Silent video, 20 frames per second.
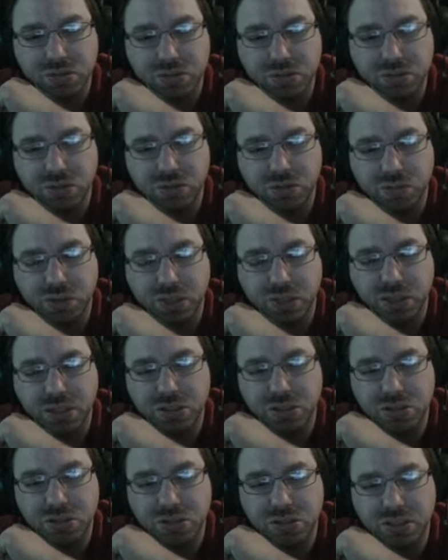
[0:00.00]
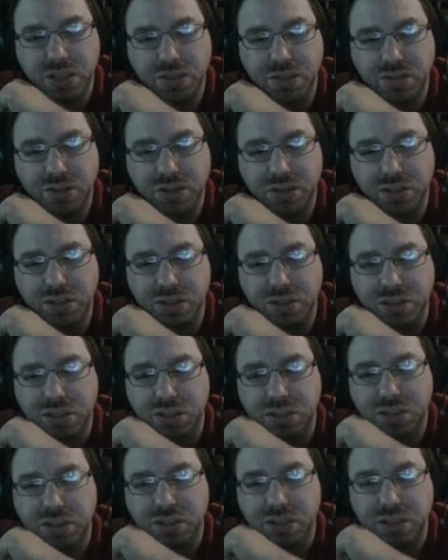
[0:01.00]
3, so 7.
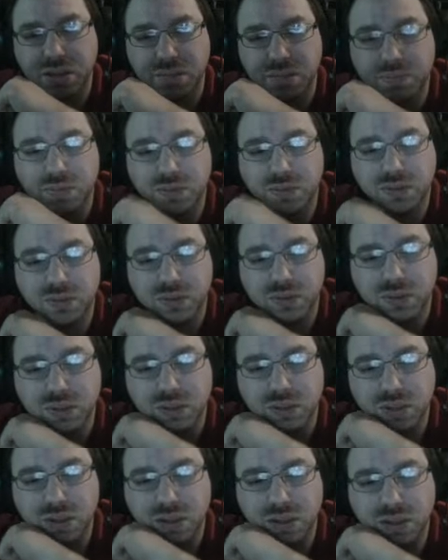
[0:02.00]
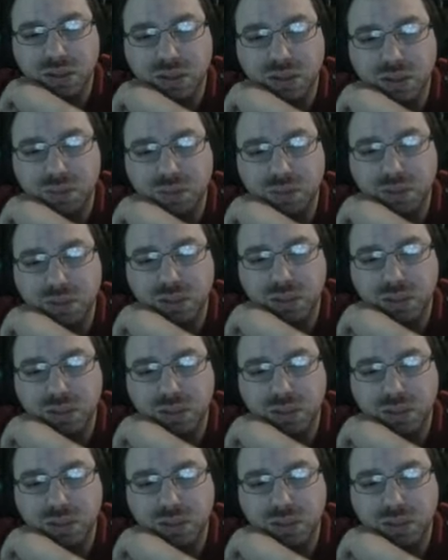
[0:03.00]
Yeah. I'm gonna